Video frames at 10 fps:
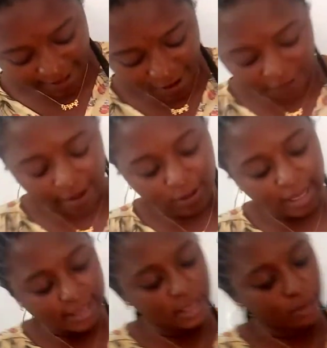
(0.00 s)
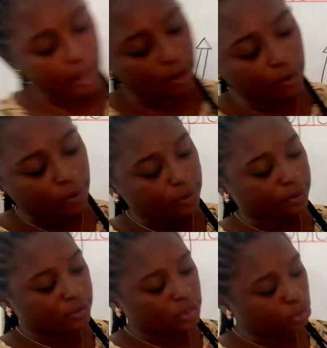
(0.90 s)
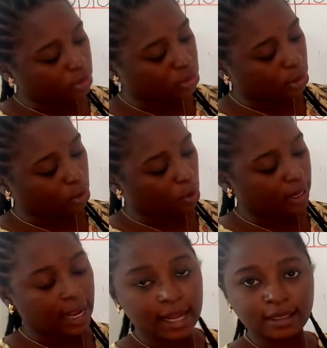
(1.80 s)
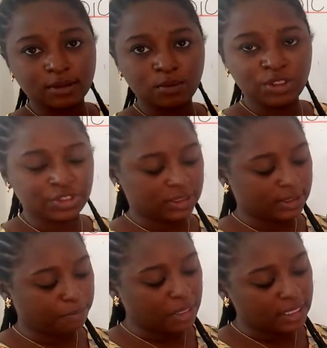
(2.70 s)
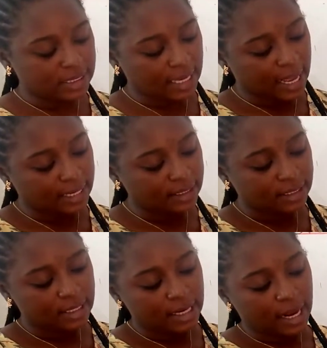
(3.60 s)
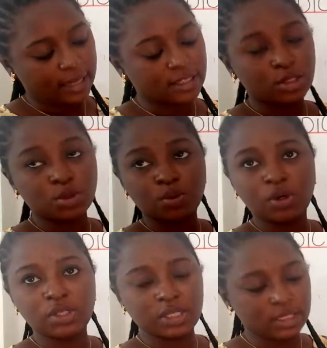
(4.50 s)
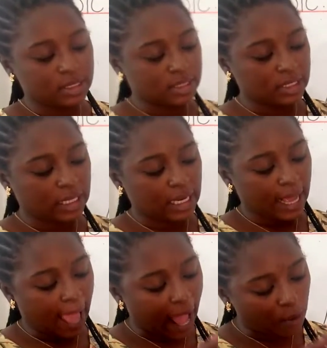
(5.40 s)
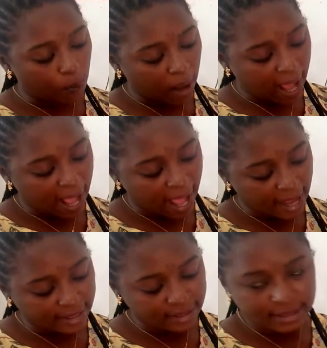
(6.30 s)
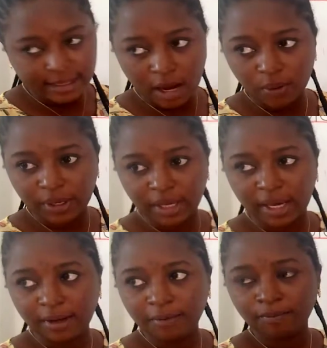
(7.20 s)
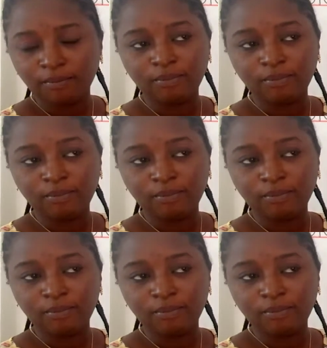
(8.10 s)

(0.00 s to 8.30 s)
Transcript: Alright, look at this, my clock. This one is the long hand, which is the minute hand. And this one is the hour hand. Is that okay?